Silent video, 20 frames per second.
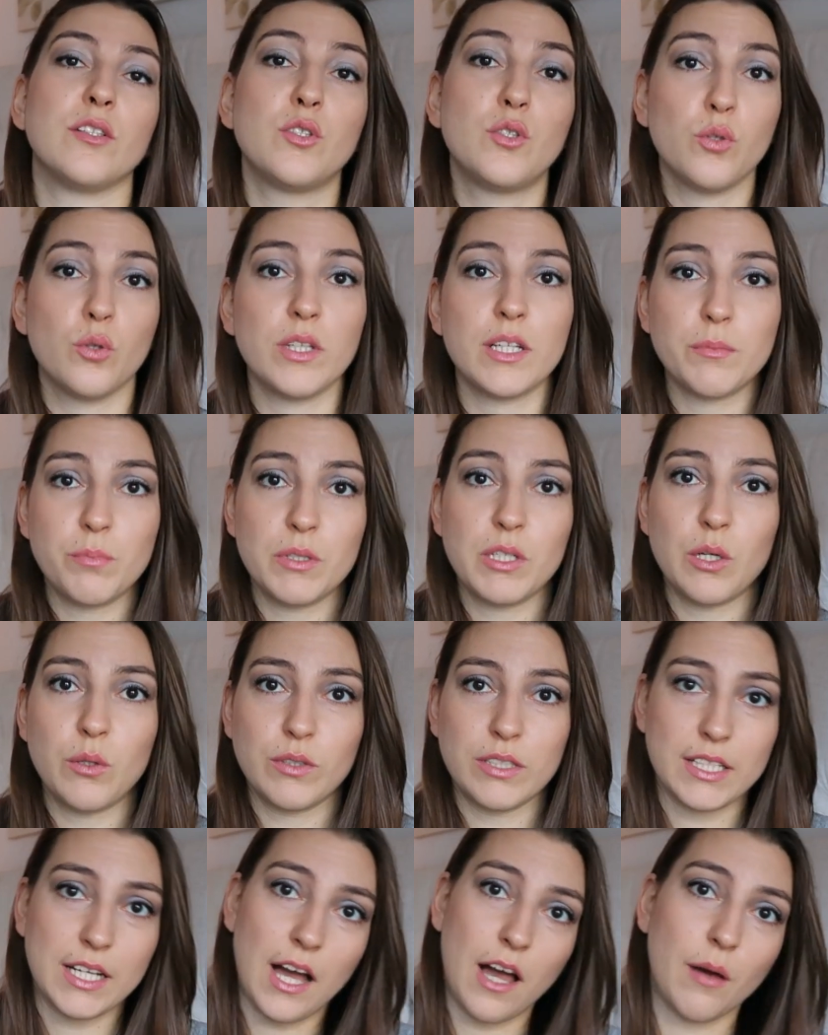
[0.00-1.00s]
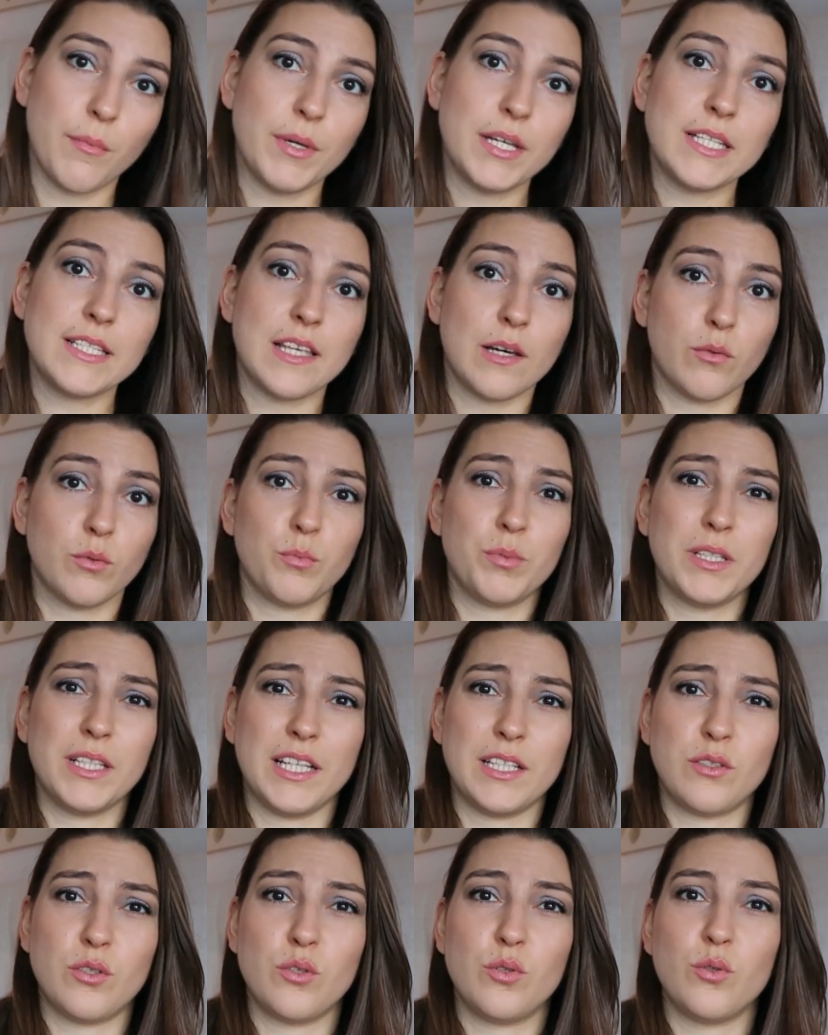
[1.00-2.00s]
do let me know in the comments. I would be
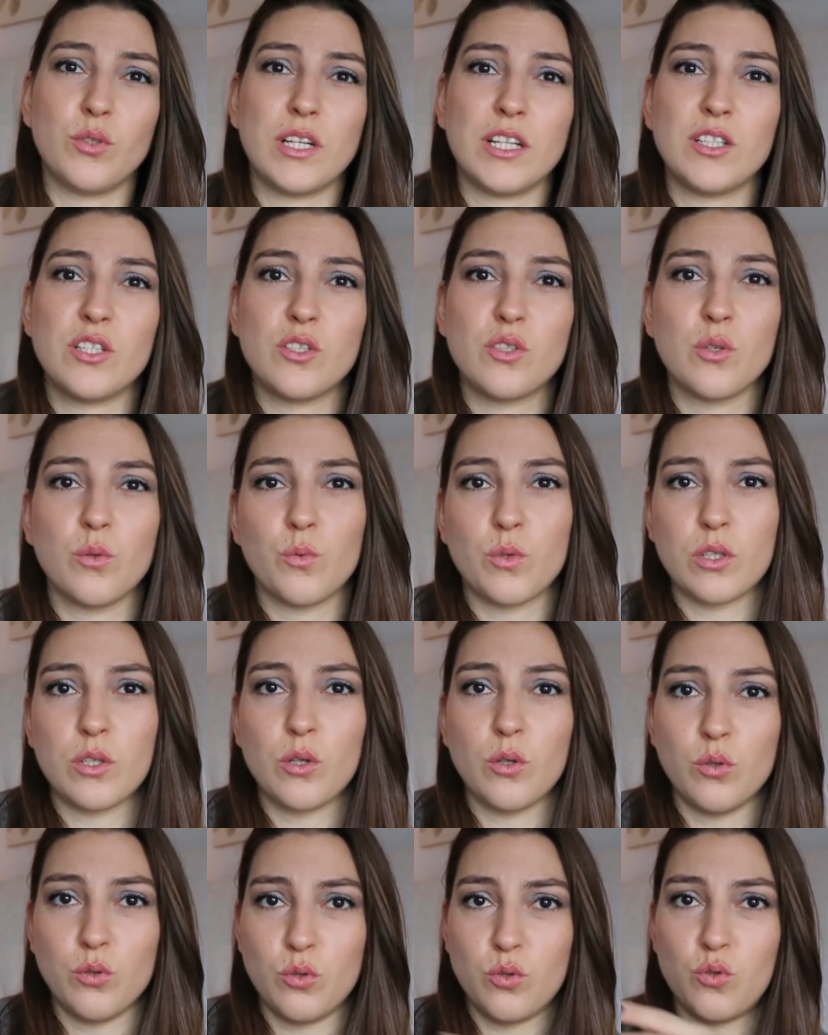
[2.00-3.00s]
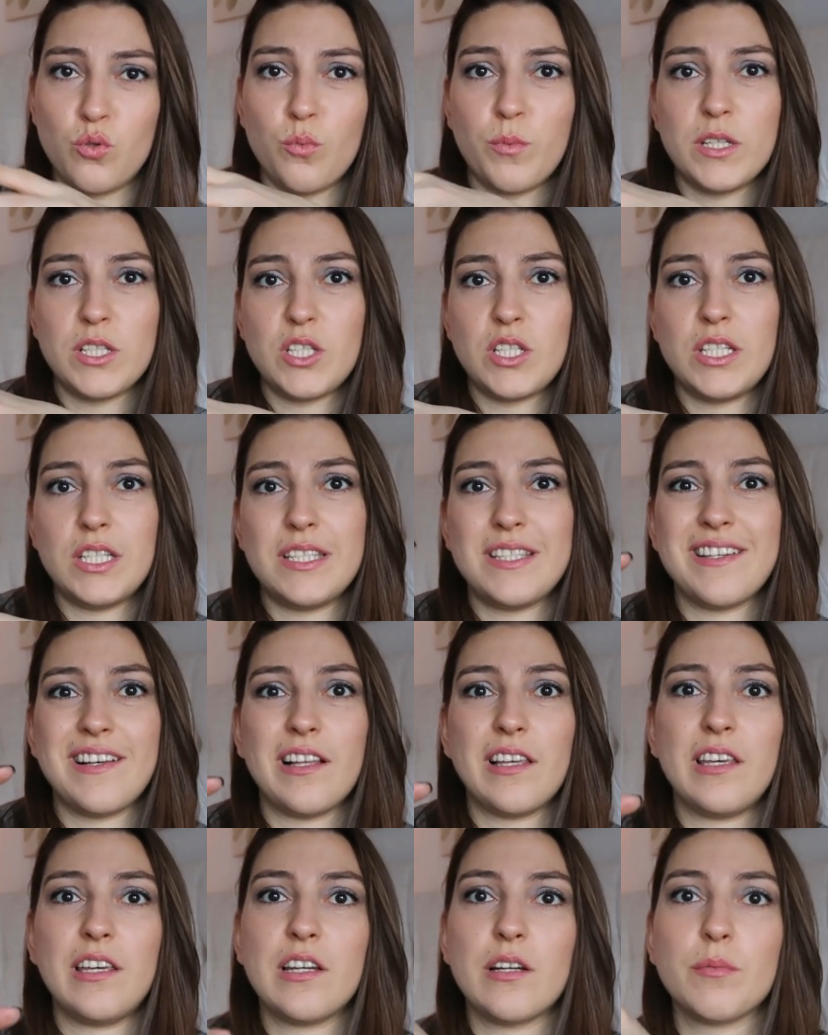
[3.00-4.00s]
glad to do it. I just don't want to go into too much detail
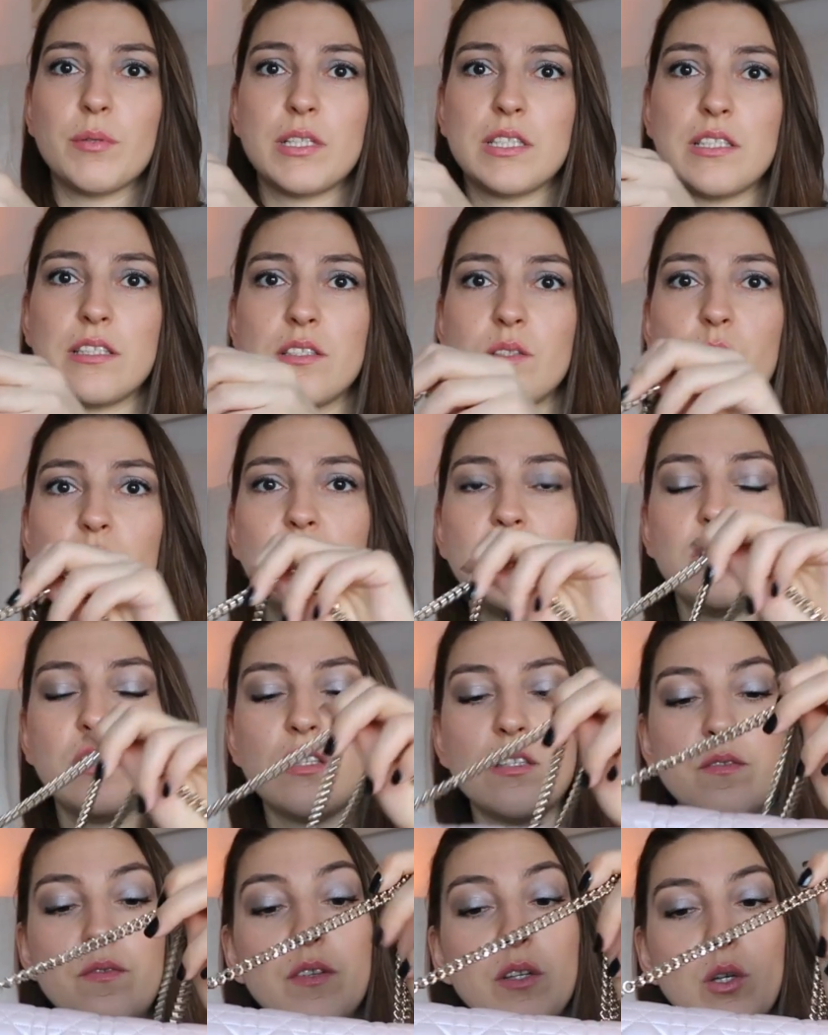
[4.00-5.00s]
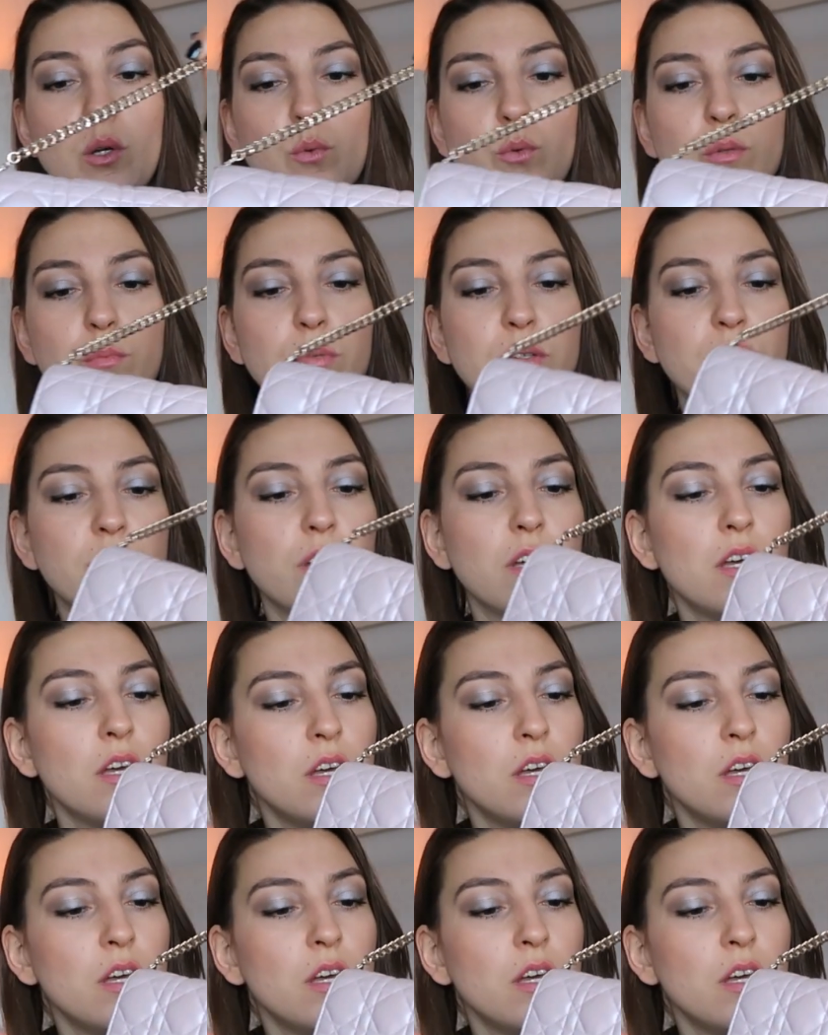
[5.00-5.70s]
here because this video will be